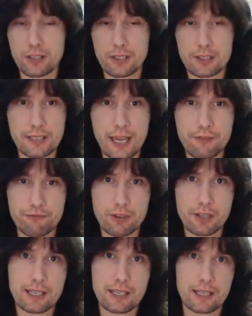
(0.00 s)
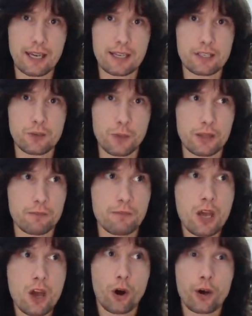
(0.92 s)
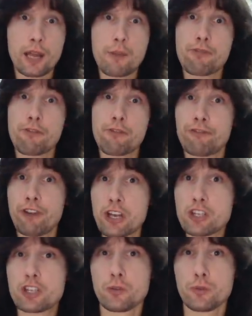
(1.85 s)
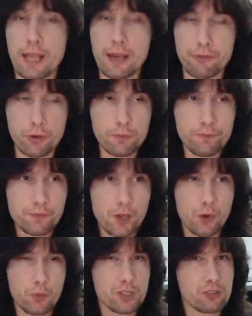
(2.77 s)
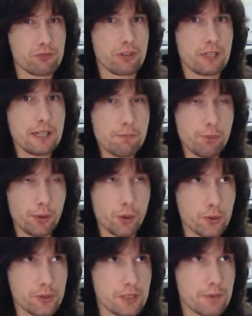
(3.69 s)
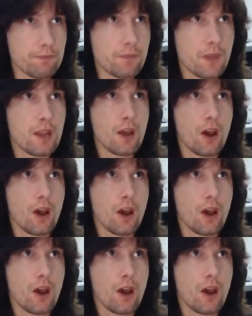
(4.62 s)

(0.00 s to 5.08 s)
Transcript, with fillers: that Dave really connected with him on a professional level, which is really important.